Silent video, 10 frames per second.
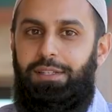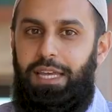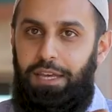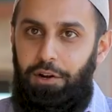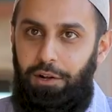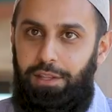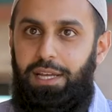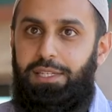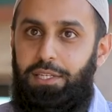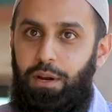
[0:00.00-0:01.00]
taking all the
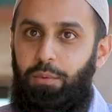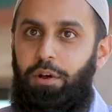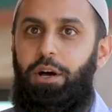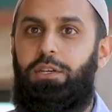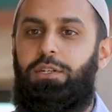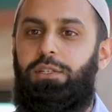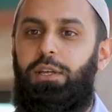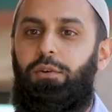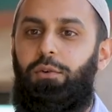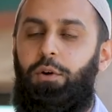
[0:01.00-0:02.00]
necessary precautions
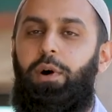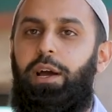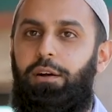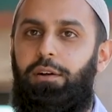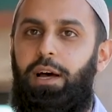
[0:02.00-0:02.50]
that are required